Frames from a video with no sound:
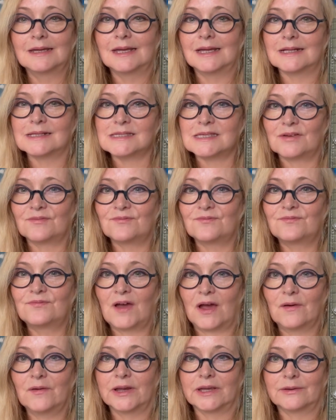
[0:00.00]
It's a
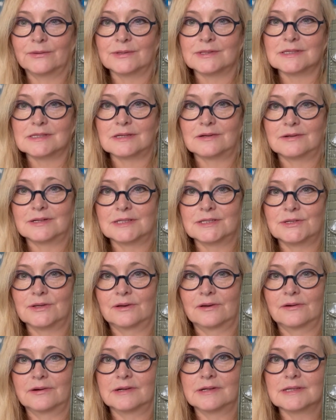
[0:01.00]
very good size, you
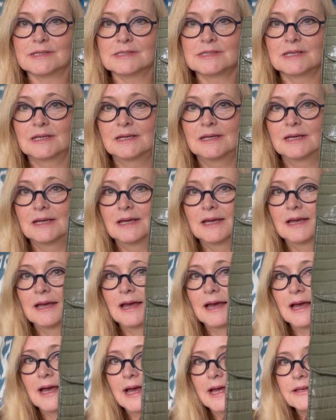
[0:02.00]
guys.
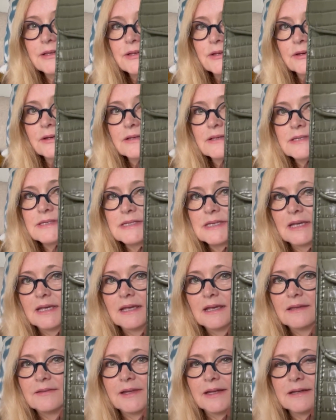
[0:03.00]
And you can
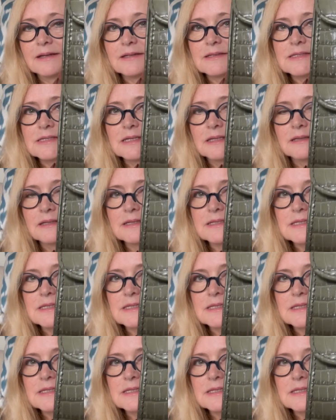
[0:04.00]
see that it's in this